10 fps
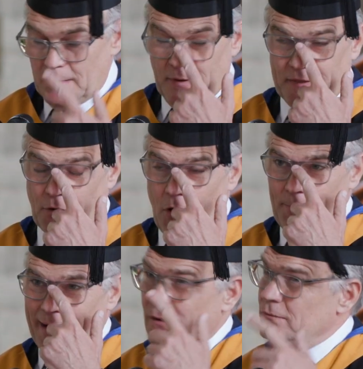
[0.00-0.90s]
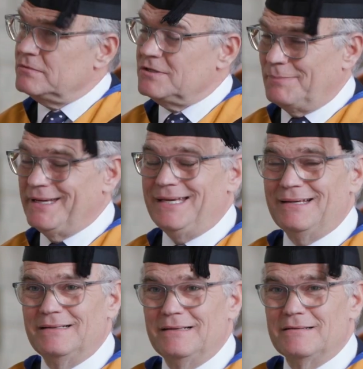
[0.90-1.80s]
But there are bound to be
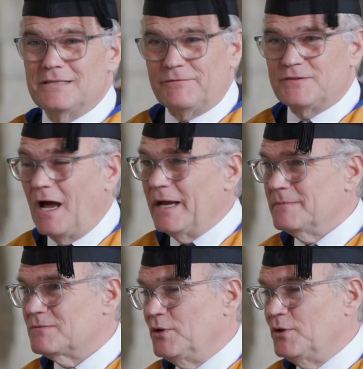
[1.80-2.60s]
tough times.